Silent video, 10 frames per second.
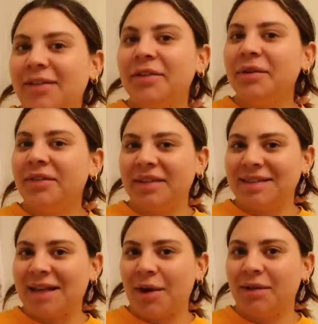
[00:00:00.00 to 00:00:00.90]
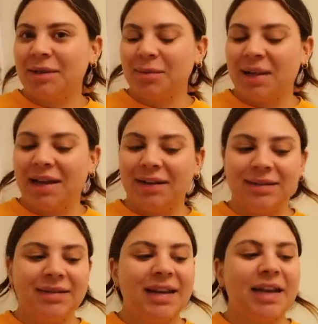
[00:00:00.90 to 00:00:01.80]
If you live in the South as
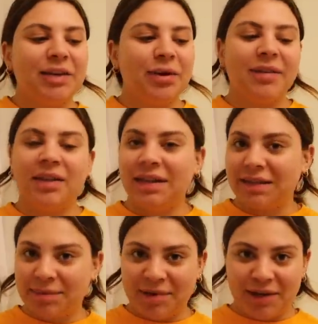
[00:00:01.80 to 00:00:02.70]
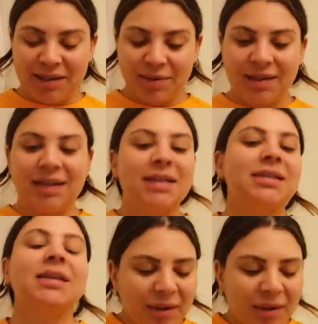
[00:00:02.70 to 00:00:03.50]
well and you have any experience with this,